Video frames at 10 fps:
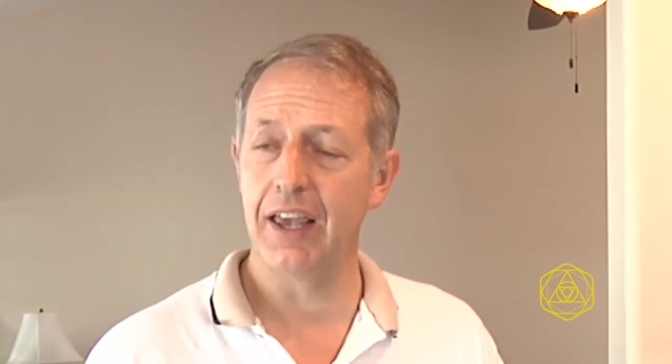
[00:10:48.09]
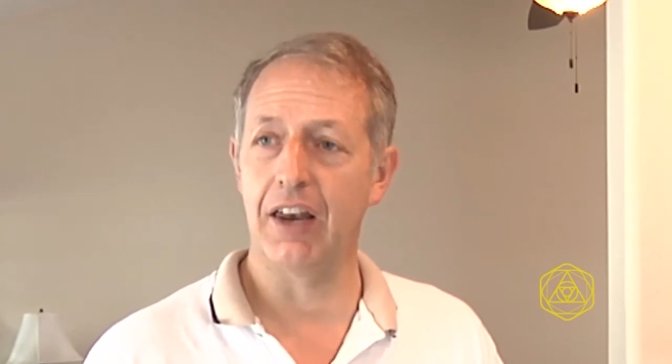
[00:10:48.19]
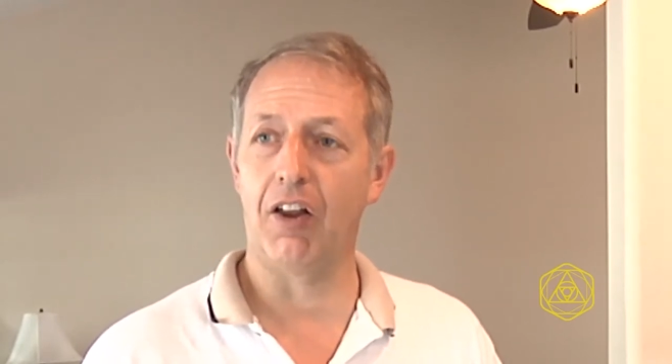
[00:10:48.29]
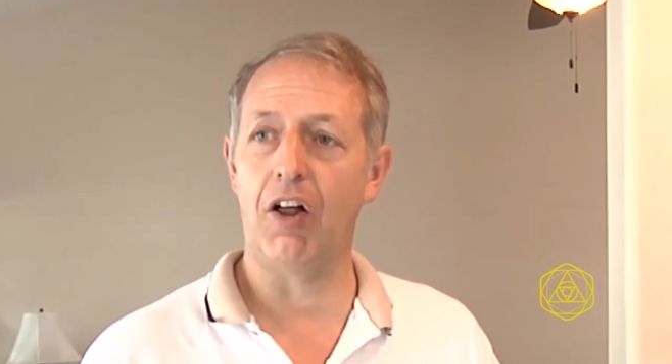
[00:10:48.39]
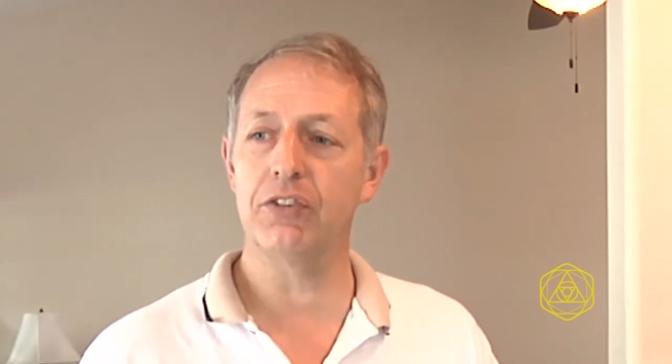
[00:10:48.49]

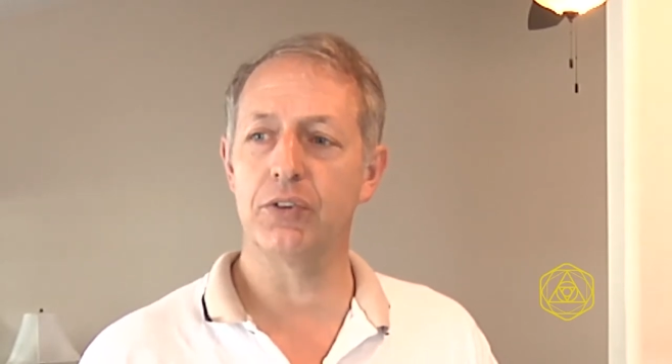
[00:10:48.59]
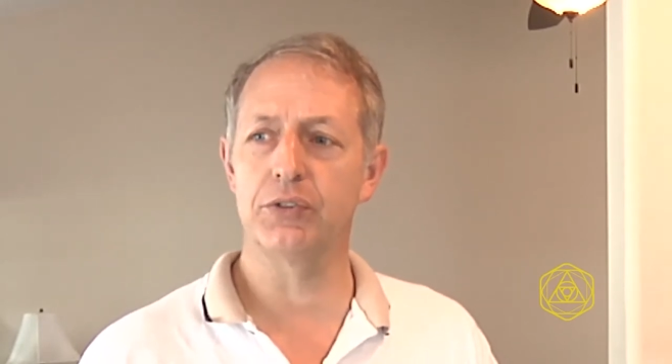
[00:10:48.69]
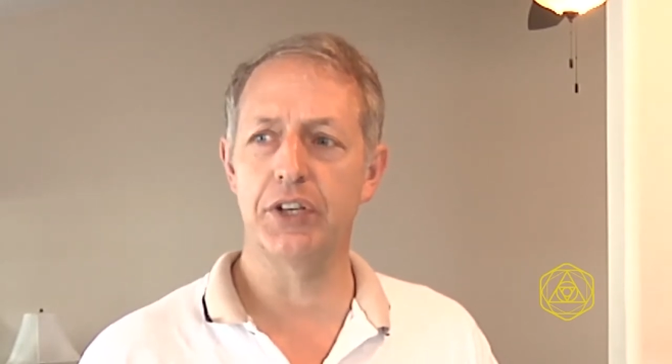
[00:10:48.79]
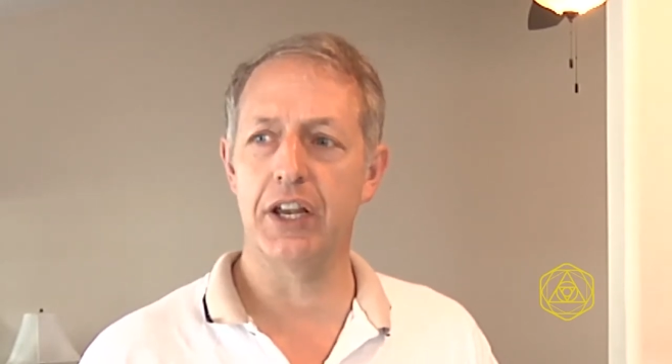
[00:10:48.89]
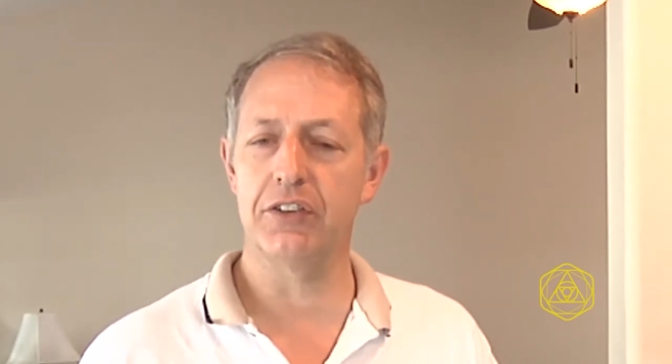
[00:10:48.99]
and also
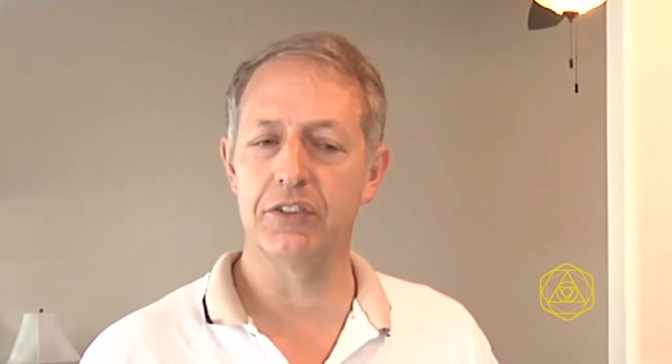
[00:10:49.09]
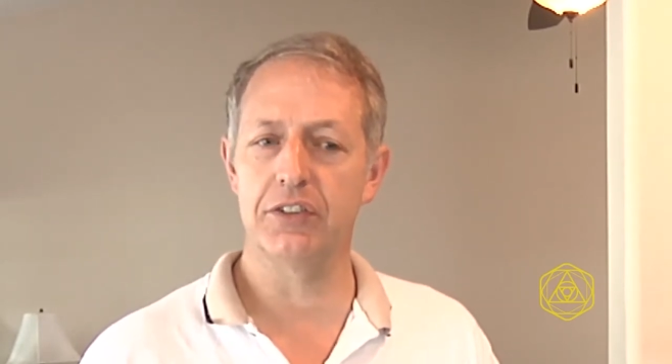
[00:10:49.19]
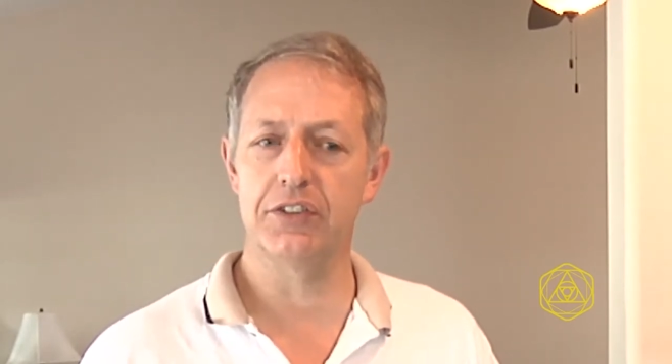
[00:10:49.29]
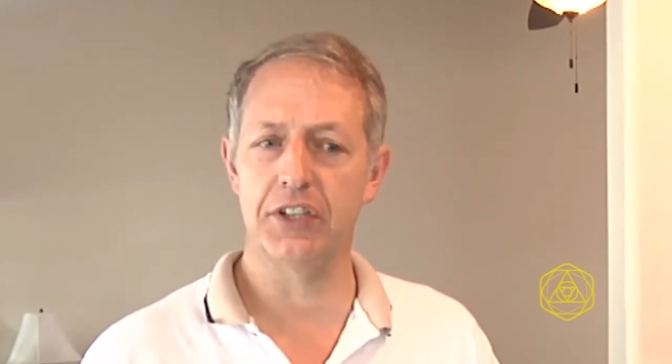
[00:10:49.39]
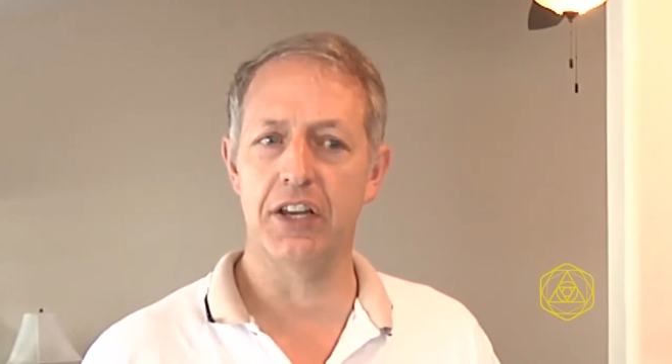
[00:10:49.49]
change
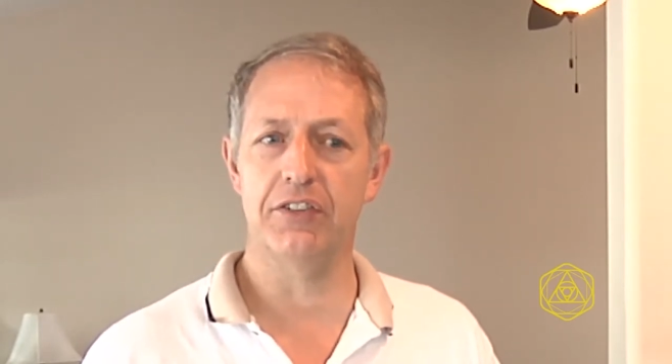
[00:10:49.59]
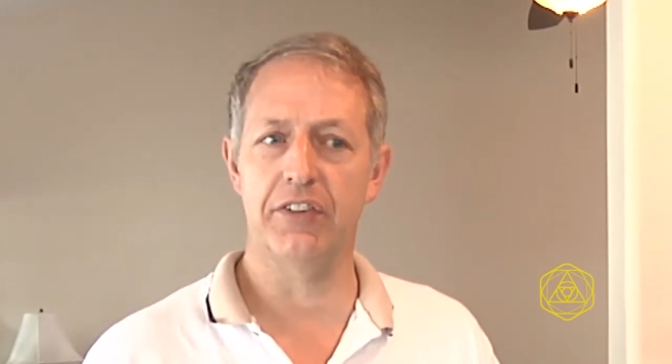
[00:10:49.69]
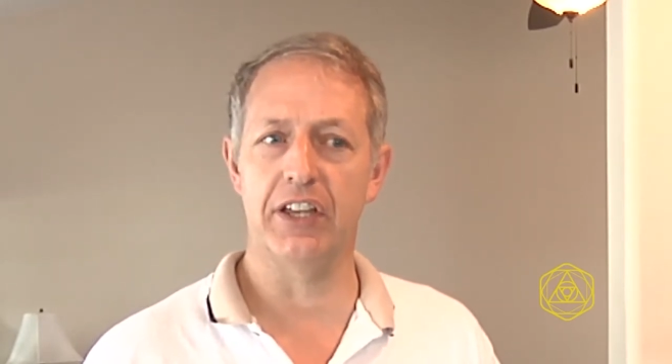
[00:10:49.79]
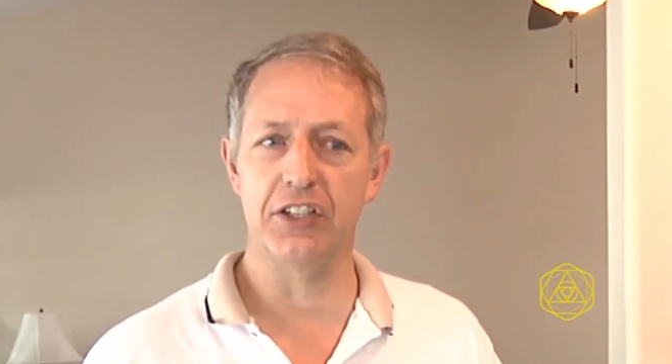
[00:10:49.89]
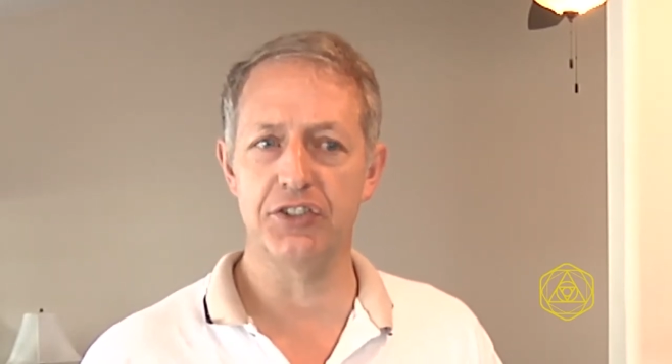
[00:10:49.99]

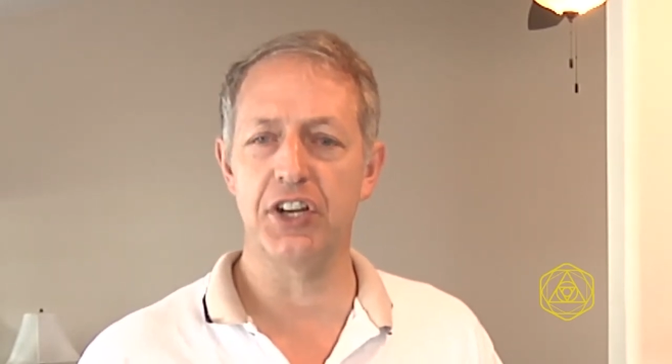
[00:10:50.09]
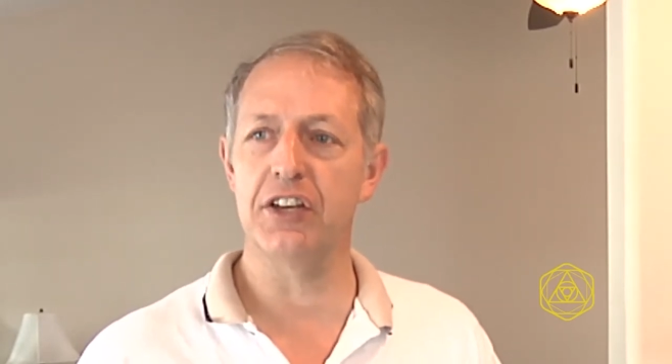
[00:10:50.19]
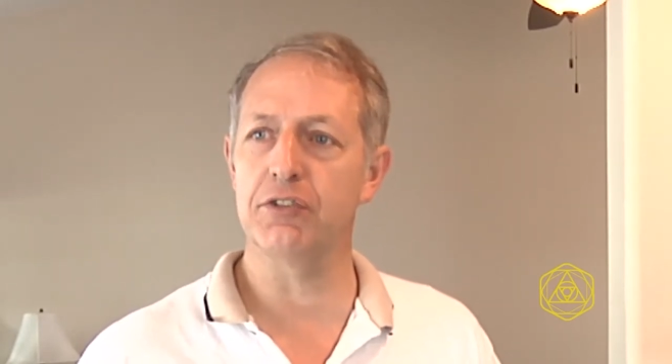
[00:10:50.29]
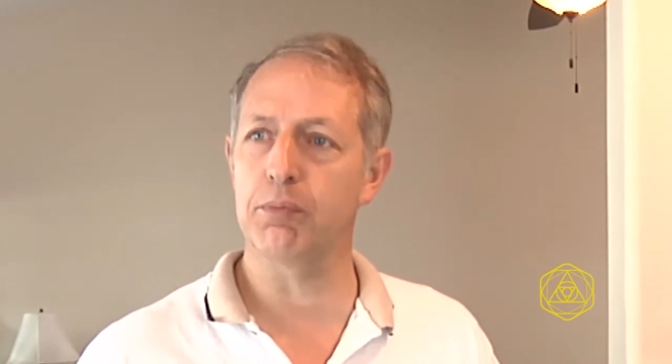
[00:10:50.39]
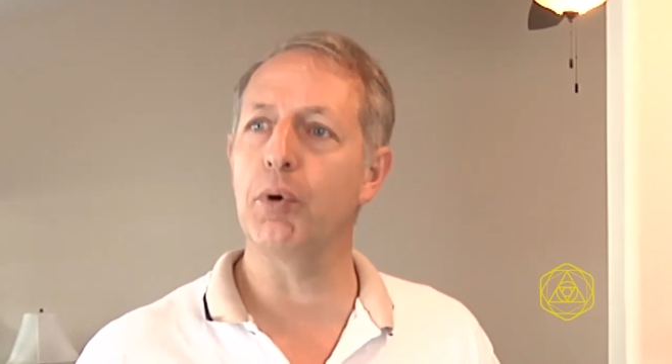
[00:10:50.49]
the
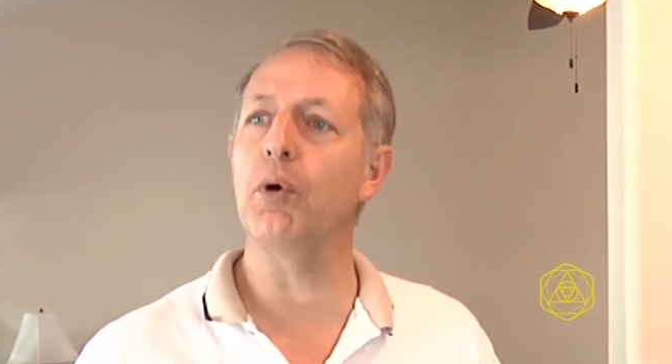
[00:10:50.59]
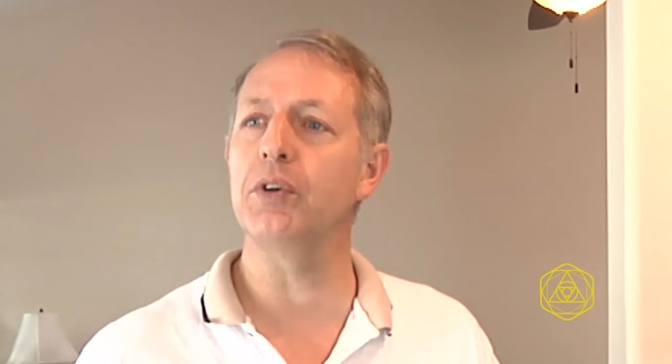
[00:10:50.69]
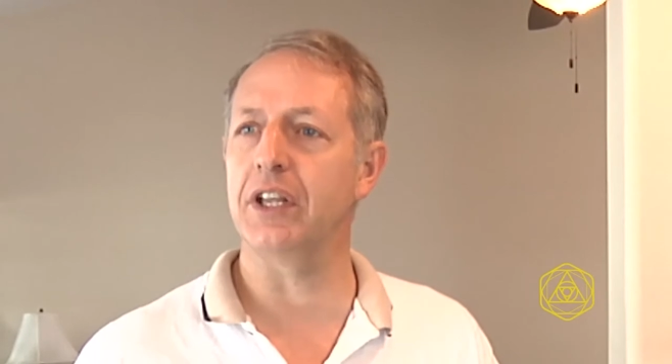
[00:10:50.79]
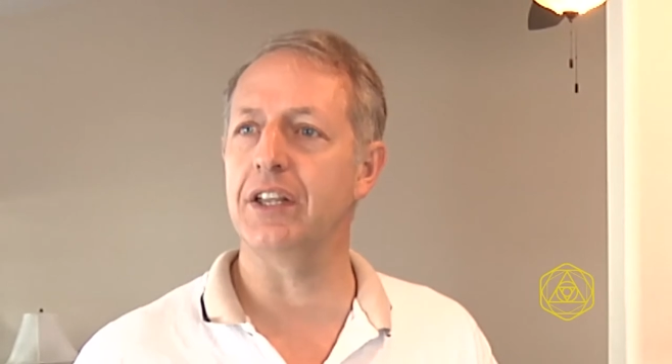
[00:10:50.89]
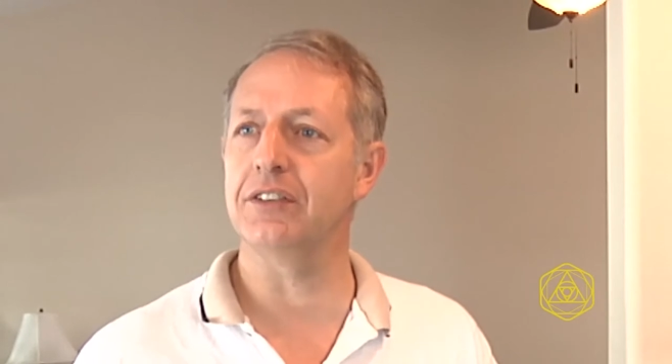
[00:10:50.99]
exchange of
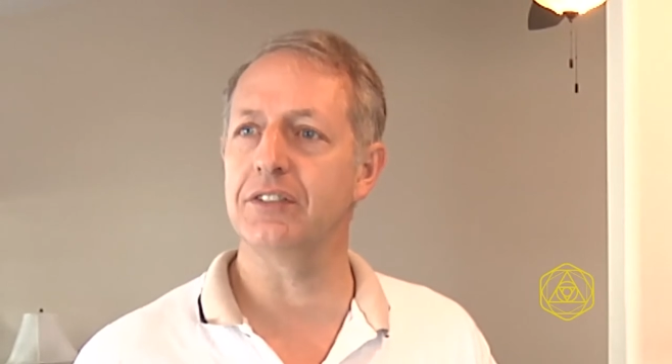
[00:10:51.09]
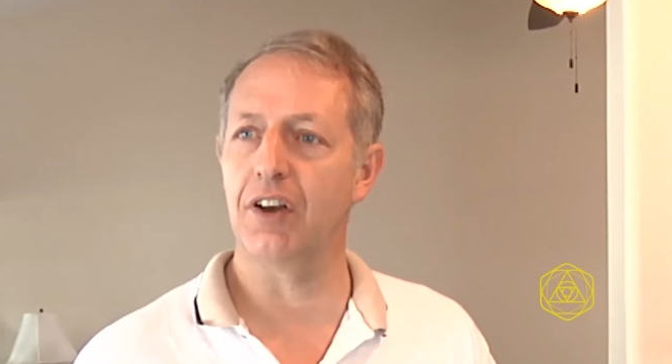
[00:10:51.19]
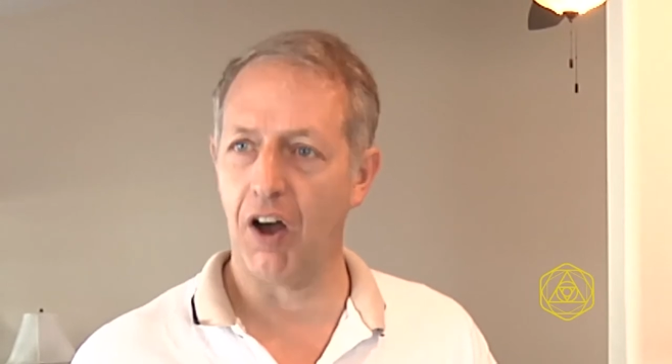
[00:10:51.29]
proteins